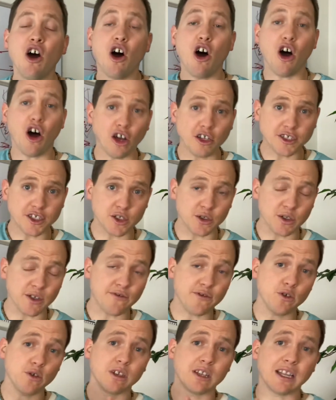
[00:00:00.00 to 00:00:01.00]
Also, if
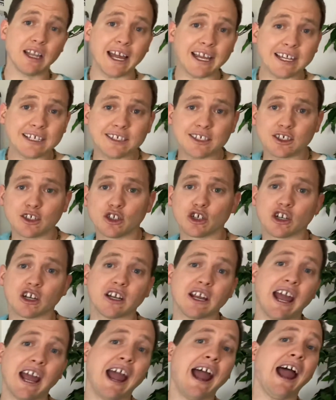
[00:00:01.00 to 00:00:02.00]
you would like to
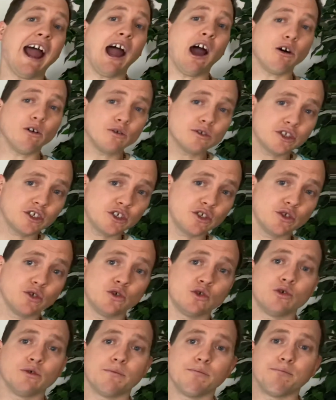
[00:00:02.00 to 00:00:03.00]
learn how
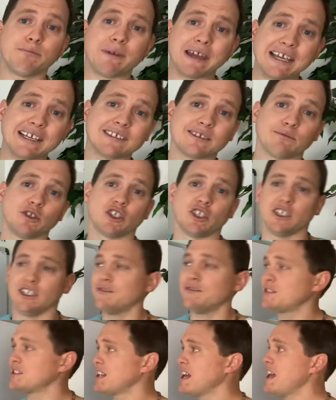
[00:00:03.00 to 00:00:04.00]
to make some
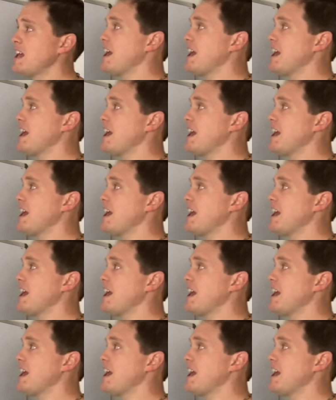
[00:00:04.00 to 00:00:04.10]
shifts,